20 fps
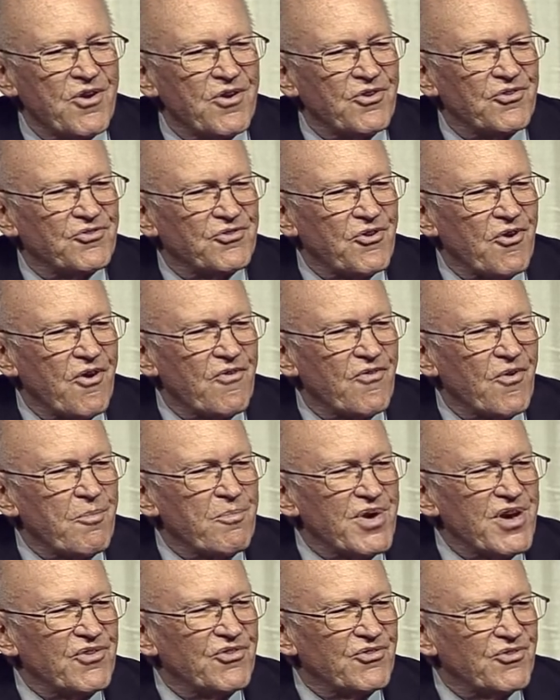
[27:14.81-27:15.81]
to serve or
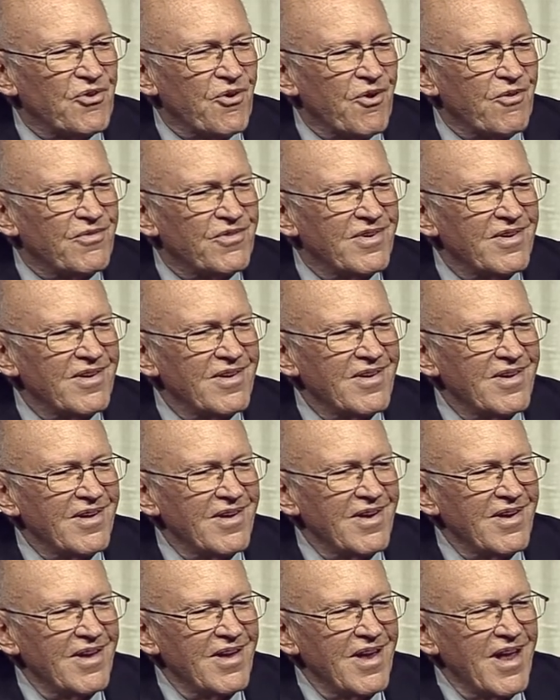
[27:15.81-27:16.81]
be served?
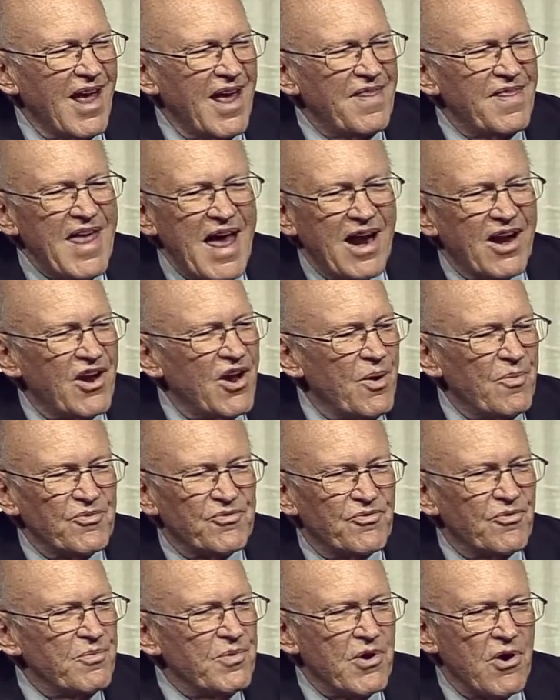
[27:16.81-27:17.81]
And that comes
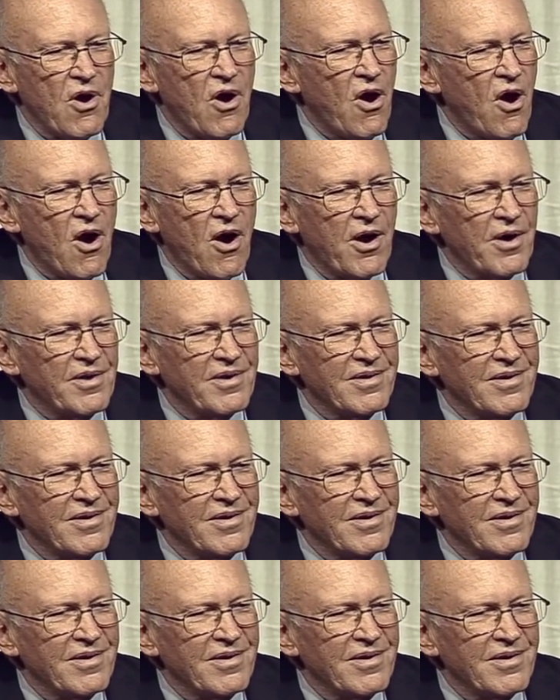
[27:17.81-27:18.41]
from your heart